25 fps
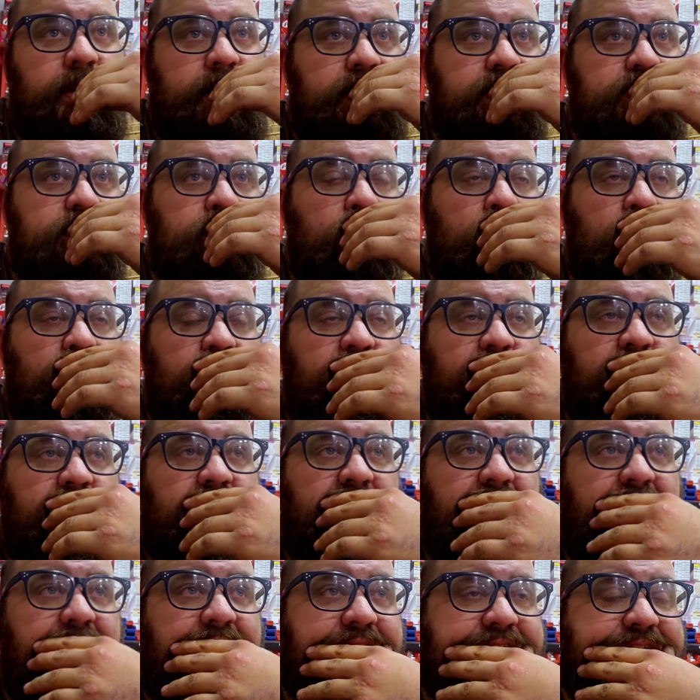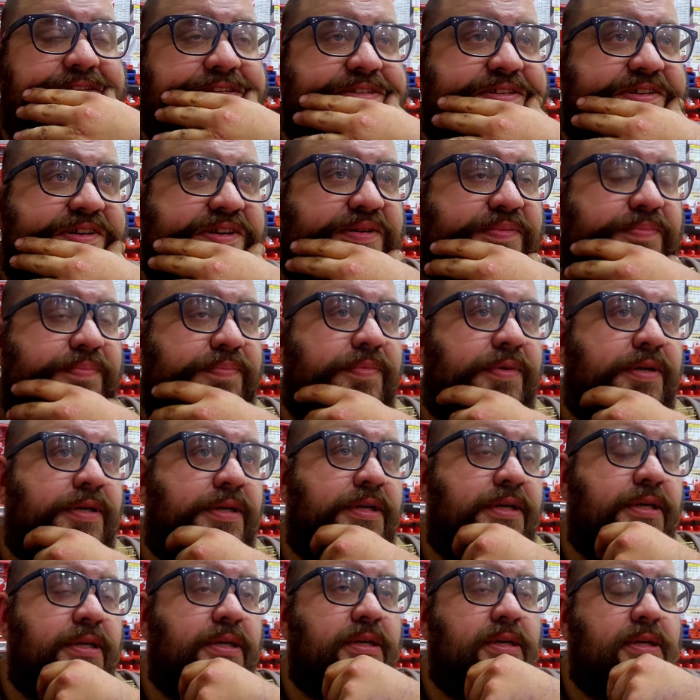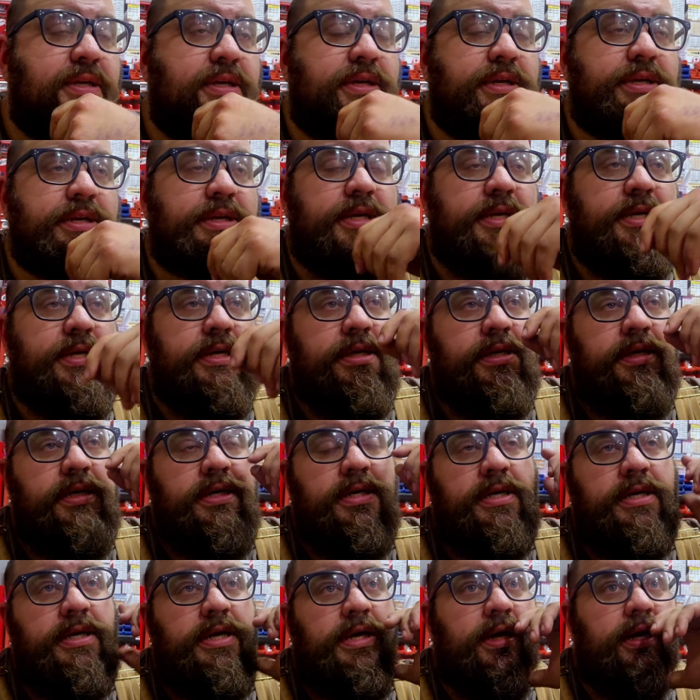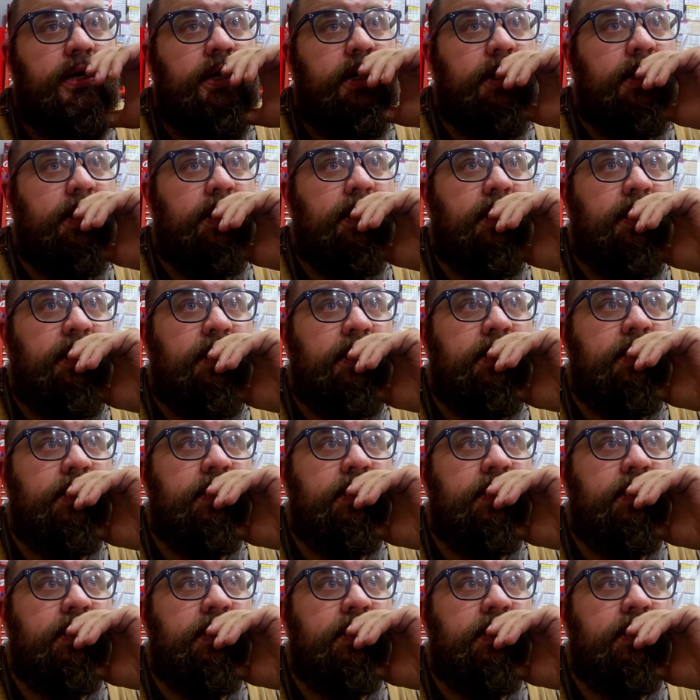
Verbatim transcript: is overnight us some uh,